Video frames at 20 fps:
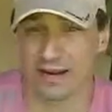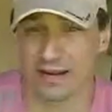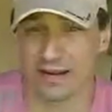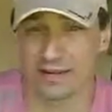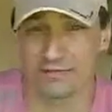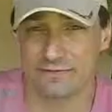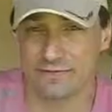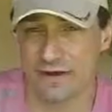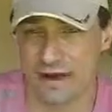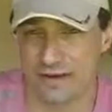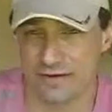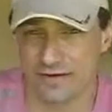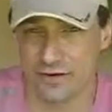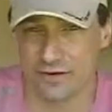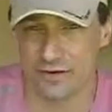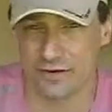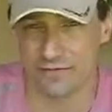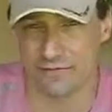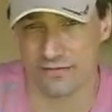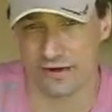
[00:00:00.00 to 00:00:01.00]
in fact
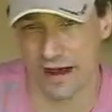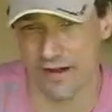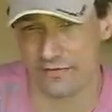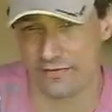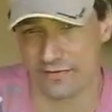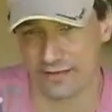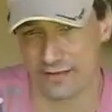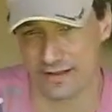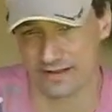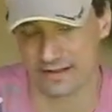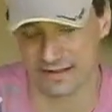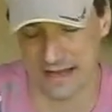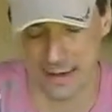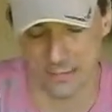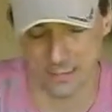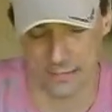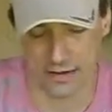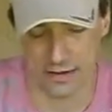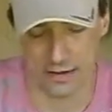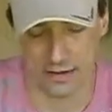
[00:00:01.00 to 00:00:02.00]
a revival that's
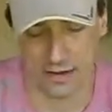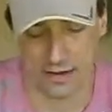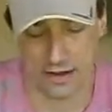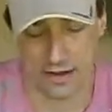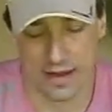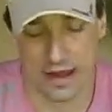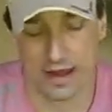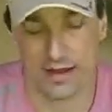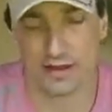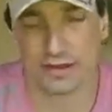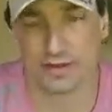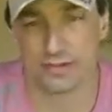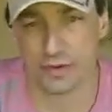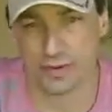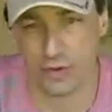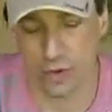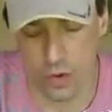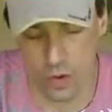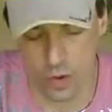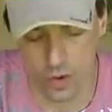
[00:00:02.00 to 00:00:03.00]
happening, and it's
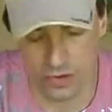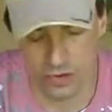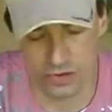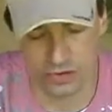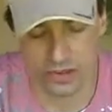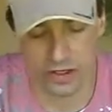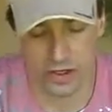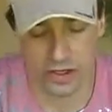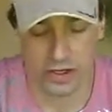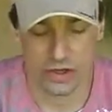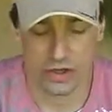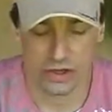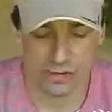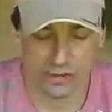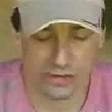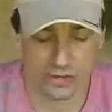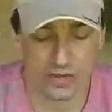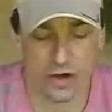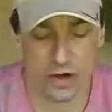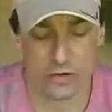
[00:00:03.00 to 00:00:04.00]
because
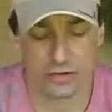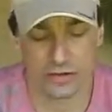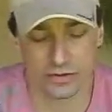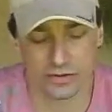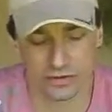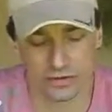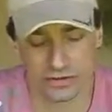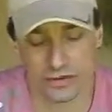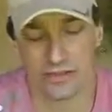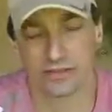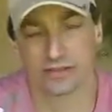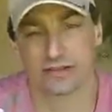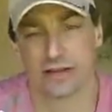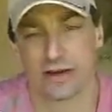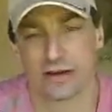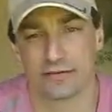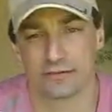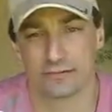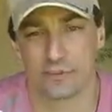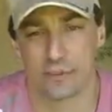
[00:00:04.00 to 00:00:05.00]
you sowed into his
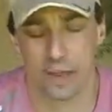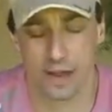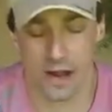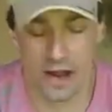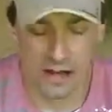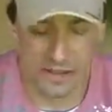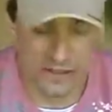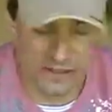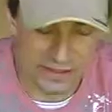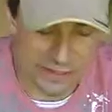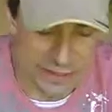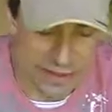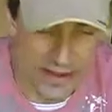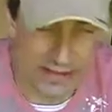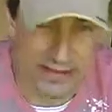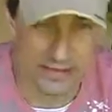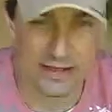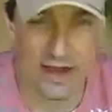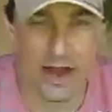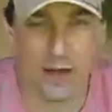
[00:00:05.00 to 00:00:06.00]
life.
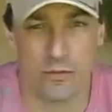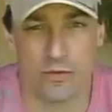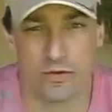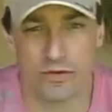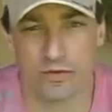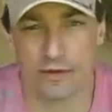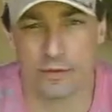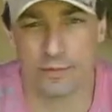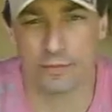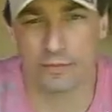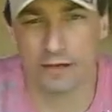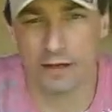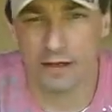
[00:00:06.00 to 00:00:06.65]
Spend time with him.